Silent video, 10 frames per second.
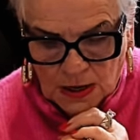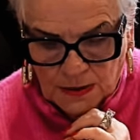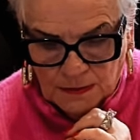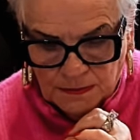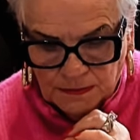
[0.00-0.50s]

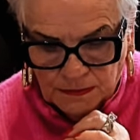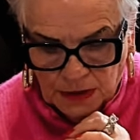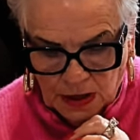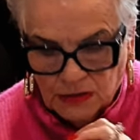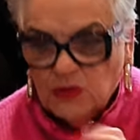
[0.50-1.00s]
um,
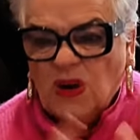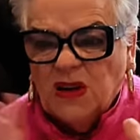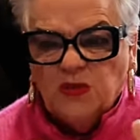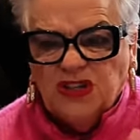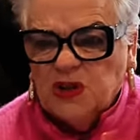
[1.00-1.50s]
the
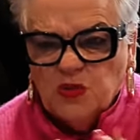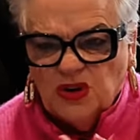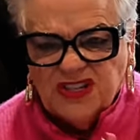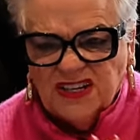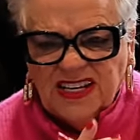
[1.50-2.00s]
way in which you
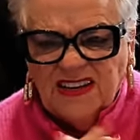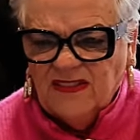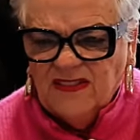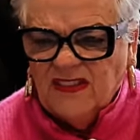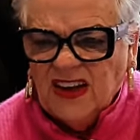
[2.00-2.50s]
want to
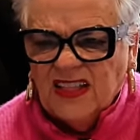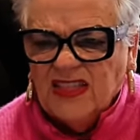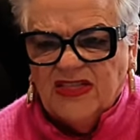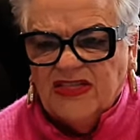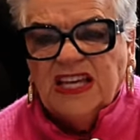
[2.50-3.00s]
live,
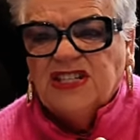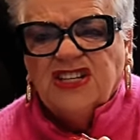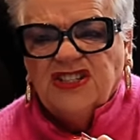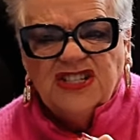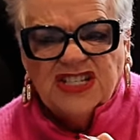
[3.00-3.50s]
the things
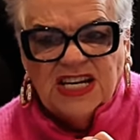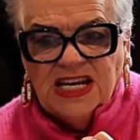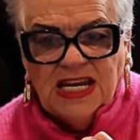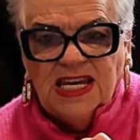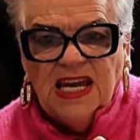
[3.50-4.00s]
that you
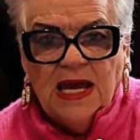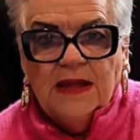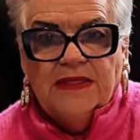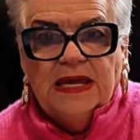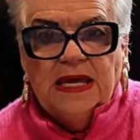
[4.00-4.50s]
see,
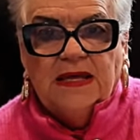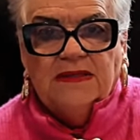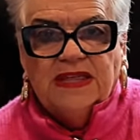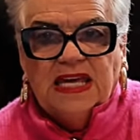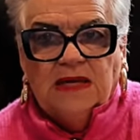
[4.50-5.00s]
the
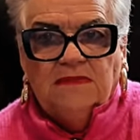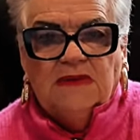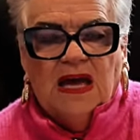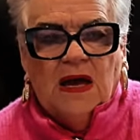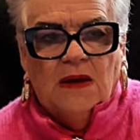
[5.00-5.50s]
the
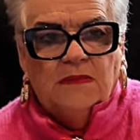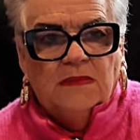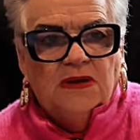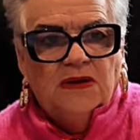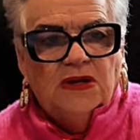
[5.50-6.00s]

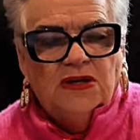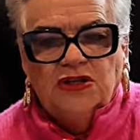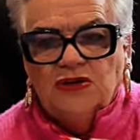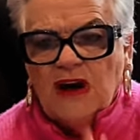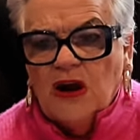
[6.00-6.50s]
um,
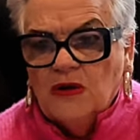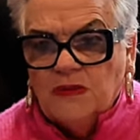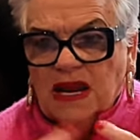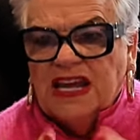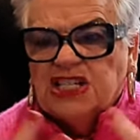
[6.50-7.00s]
your
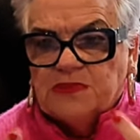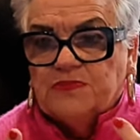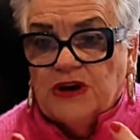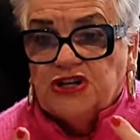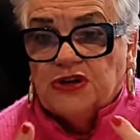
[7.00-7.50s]
own
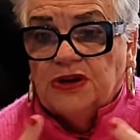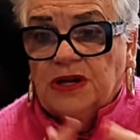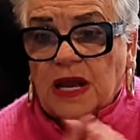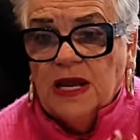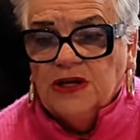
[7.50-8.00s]

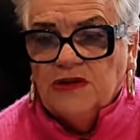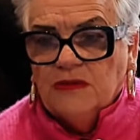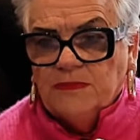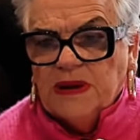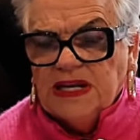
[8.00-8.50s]
expression,
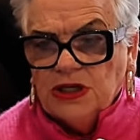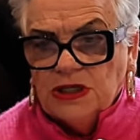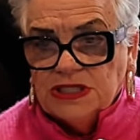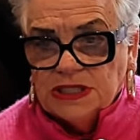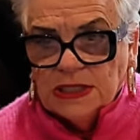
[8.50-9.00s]
your
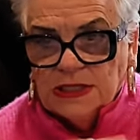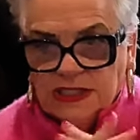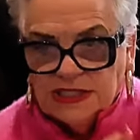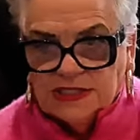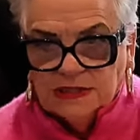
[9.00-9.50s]
opinions.
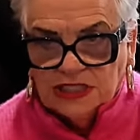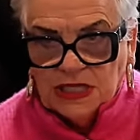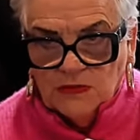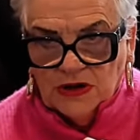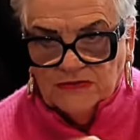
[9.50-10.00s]
Is
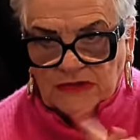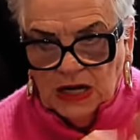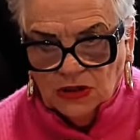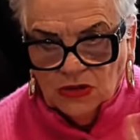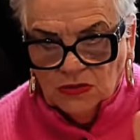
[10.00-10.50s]
someone
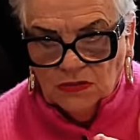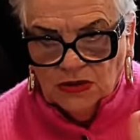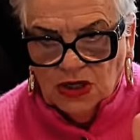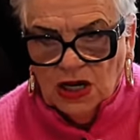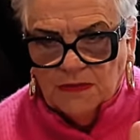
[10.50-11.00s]
around you,
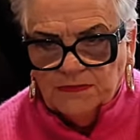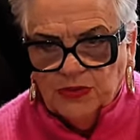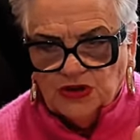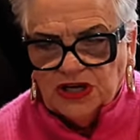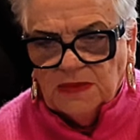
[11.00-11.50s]
you know,
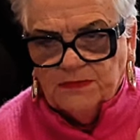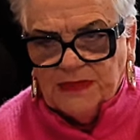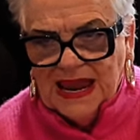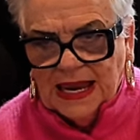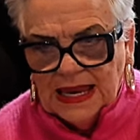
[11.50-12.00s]
pushing
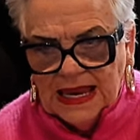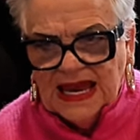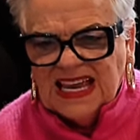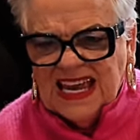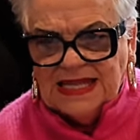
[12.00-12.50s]
back
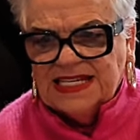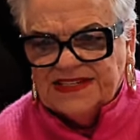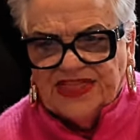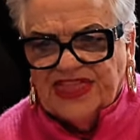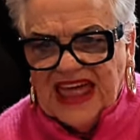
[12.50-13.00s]

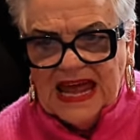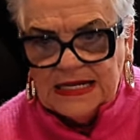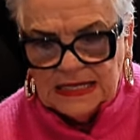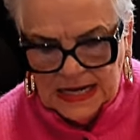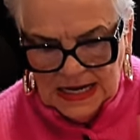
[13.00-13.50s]
against that?